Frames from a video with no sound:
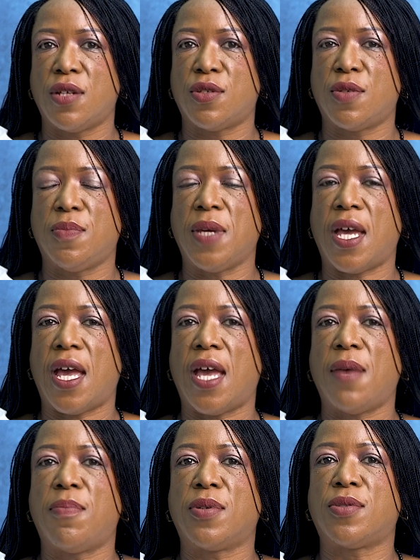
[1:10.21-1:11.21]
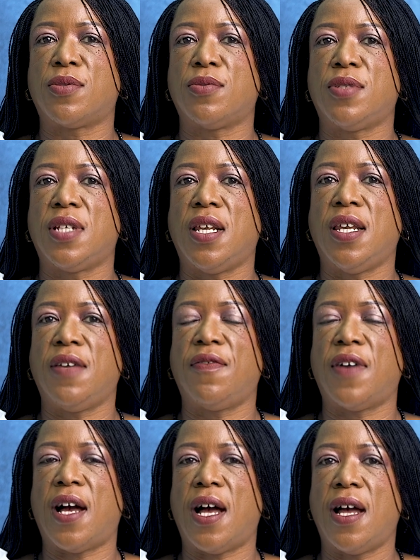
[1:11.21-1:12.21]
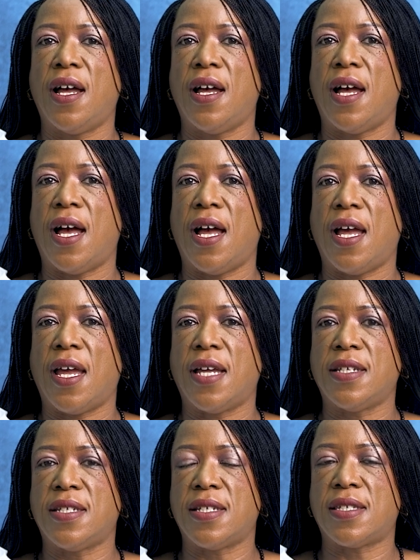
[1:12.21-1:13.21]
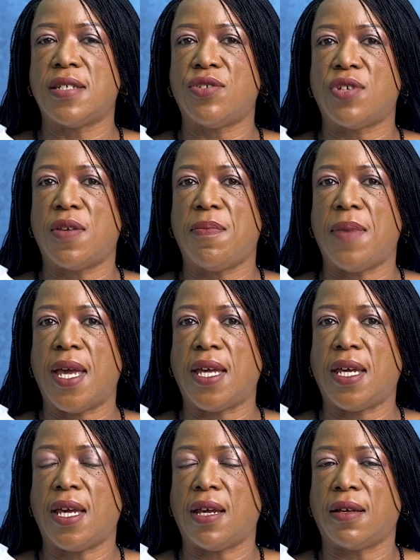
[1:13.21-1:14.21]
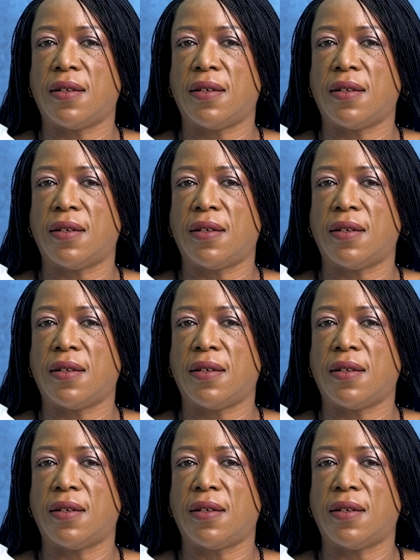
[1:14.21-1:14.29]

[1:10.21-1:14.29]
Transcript: to be able to deliver in decision making.